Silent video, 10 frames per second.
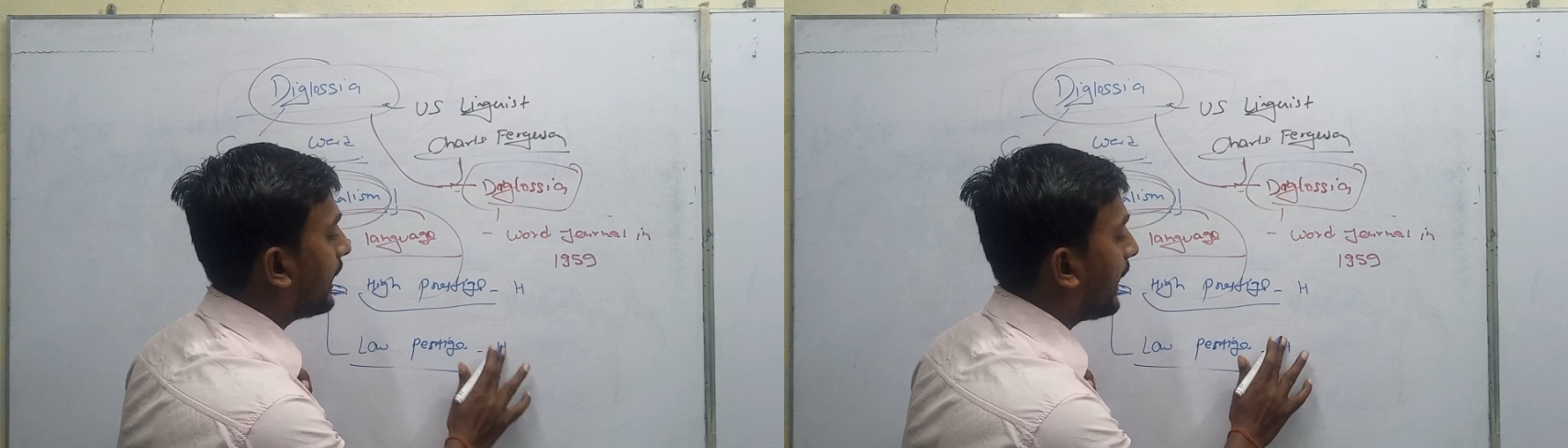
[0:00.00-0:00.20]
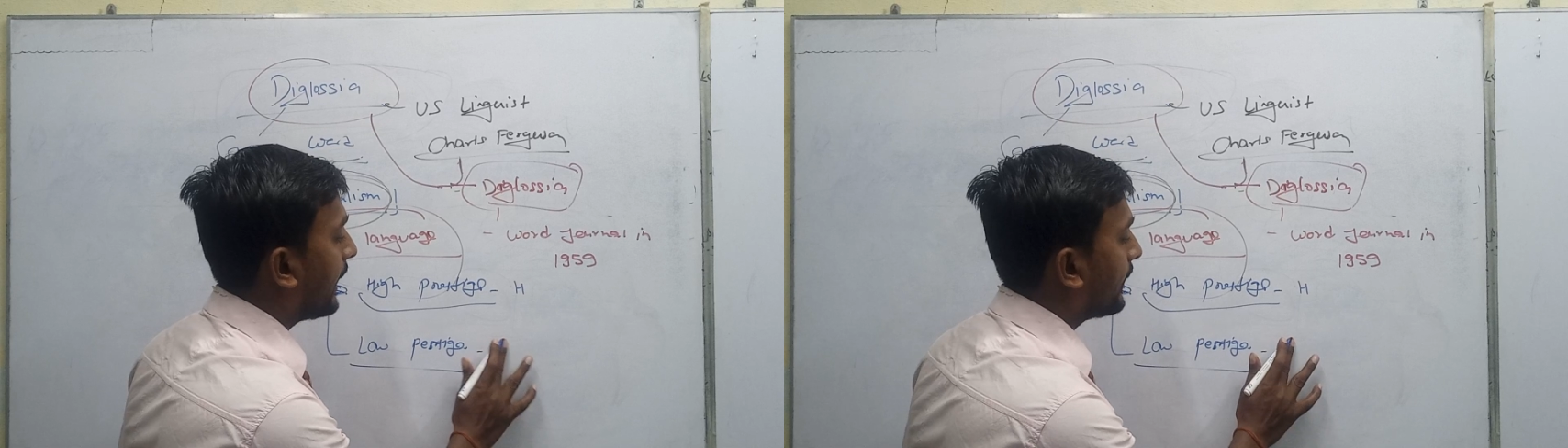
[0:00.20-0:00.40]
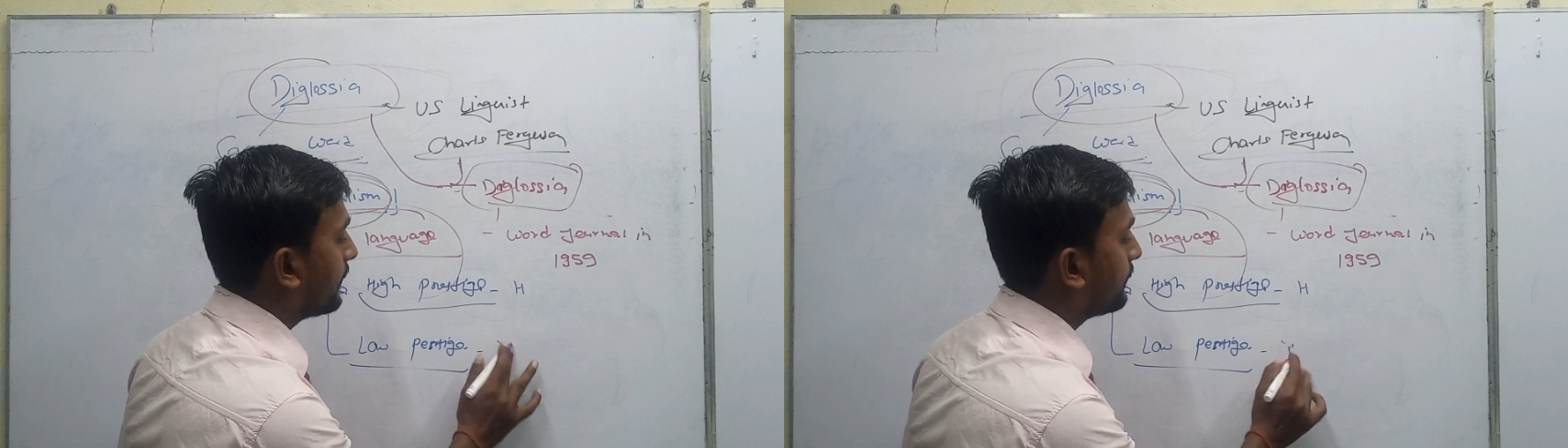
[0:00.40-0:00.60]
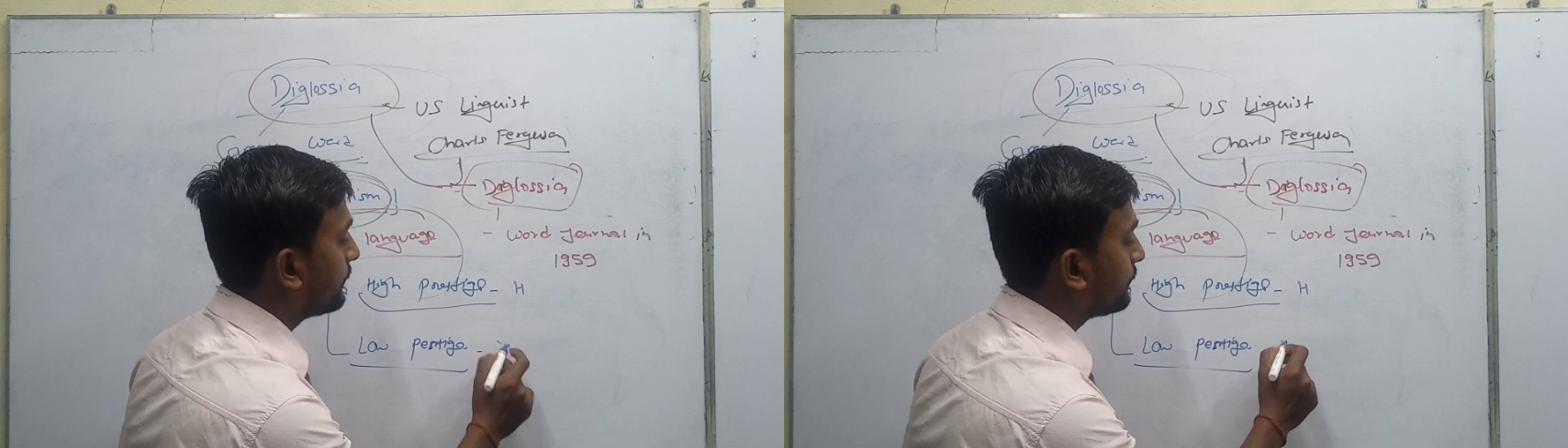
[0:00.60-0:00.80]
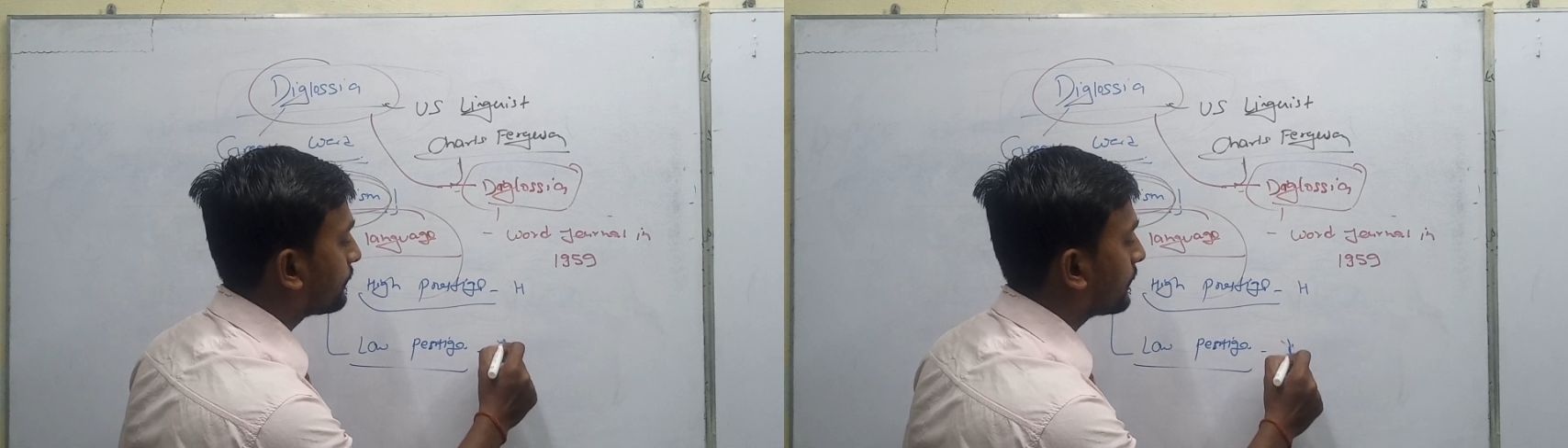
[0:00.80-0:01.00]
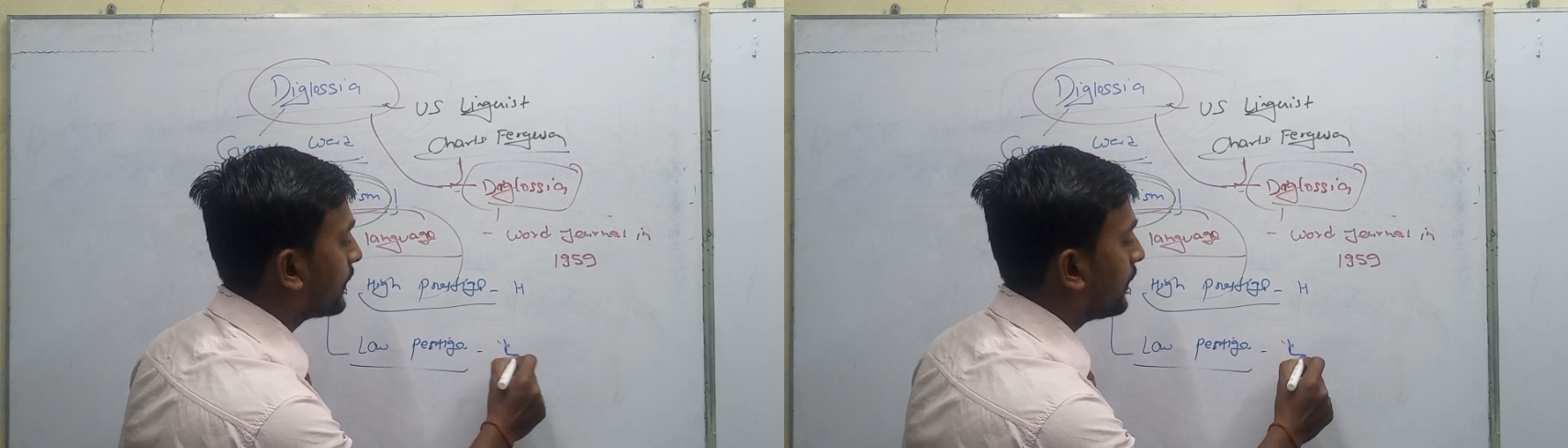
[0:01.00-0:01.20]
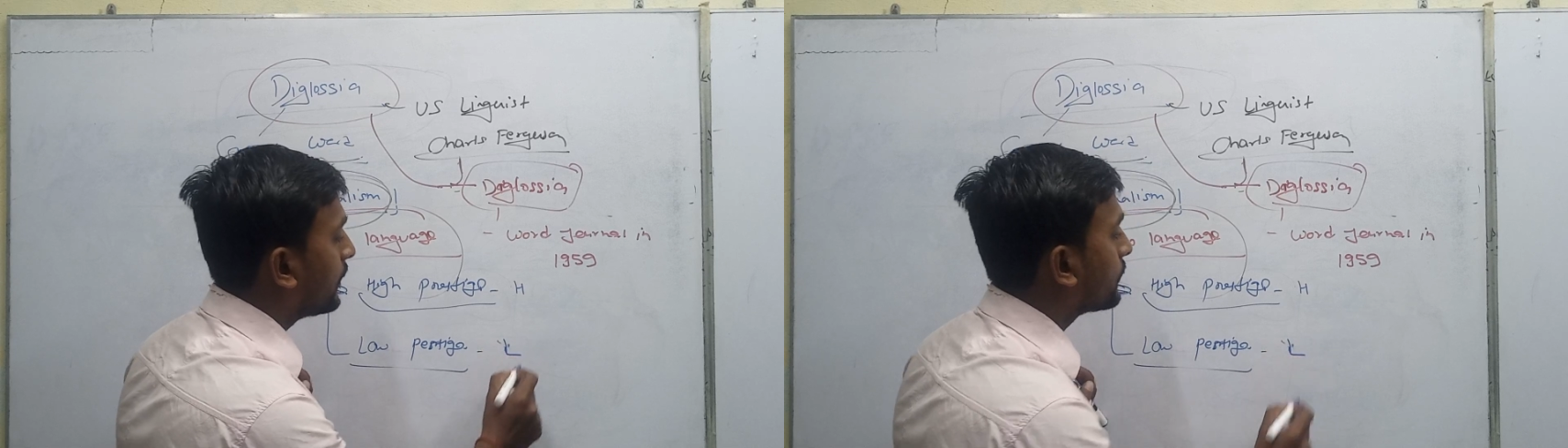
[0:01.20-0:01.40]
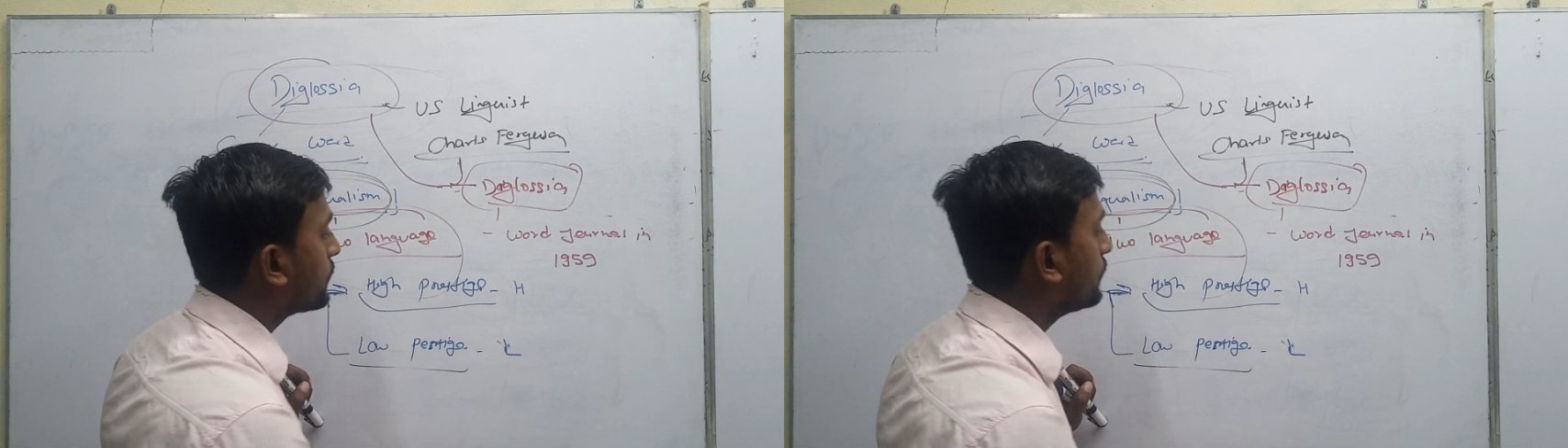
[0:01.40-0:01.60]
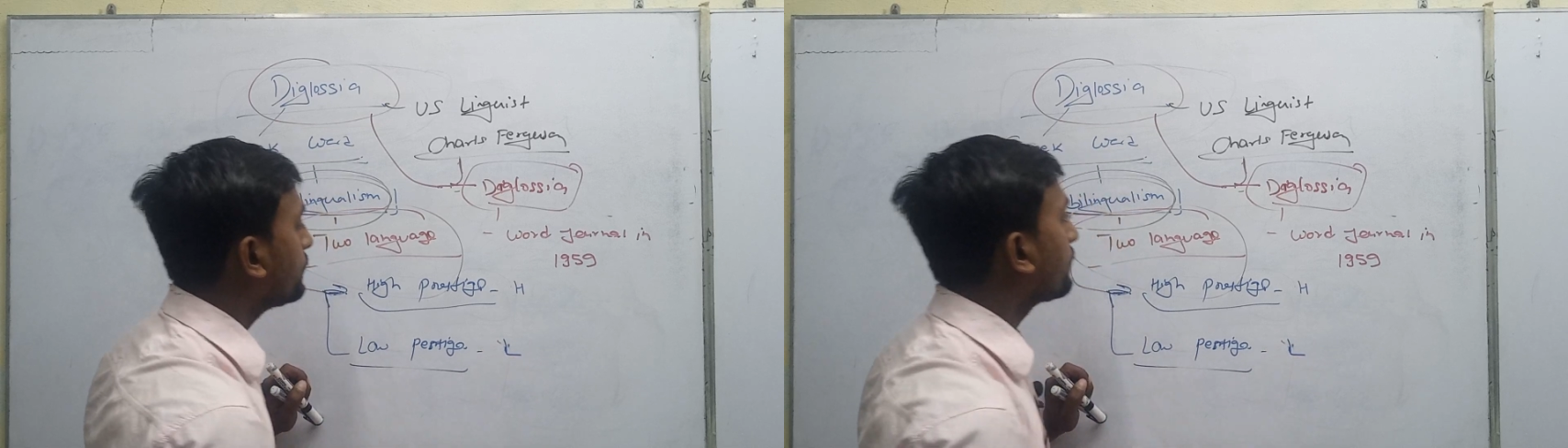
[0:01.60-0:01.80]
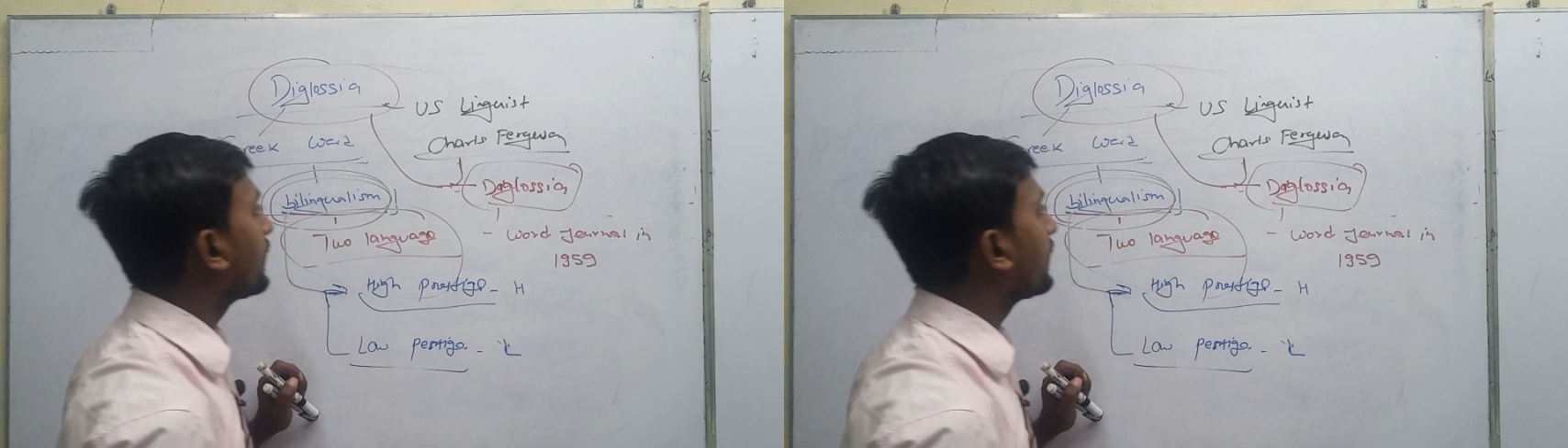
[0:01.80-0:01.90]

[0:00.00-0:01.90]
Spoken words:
L. So,